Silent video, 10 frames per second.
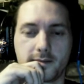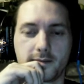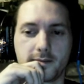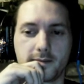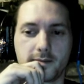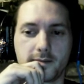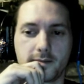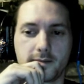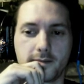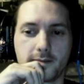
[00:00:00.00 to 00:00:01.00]

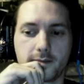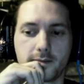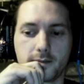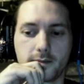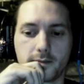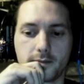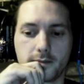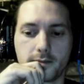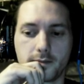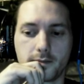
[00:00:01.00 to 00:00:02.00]

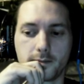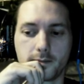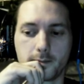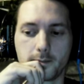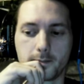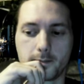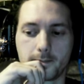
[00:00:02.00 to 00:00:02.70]
[no speech]